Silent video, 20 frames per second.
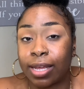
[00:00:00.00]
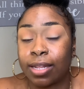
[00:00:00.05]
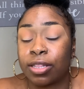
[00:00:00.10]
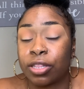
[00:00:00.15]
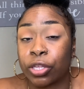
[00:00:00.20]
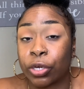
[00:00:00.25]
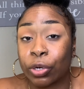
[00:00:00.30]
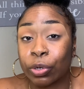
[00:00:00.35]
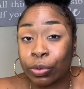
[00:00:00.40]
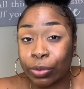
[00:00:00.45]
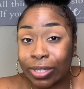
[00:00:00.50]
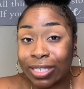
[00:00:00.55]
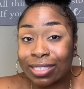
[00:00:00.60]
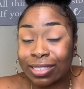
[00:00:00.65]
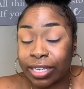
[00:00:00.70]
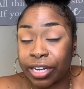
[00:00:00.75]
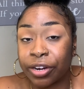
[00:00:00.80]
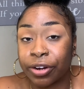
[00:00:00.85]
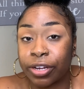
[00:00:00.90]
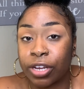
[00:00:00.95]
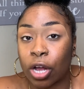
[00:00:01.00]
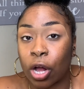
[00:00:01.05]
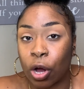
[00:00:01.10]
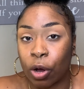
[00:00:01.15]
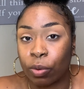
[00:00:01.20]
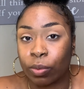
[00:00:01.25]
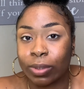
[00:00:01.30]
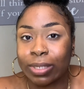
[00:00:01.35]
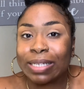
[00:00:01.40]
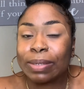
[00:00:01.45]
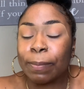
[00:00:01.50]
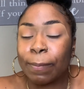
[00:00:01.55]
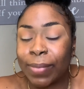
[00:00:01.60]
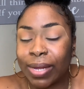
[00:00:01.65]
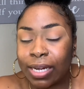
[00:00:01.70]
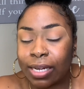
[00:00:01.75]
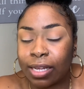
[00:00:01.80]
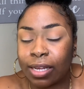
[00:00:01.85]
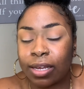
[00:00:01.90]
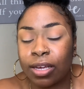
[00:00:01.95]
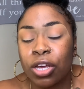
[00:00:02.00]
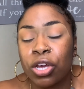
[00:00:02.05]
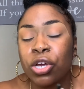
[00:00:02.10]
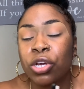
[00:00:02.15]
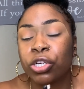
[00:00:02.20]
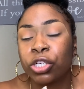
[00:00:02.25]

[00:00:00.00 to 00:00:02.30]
the crease area only, meaning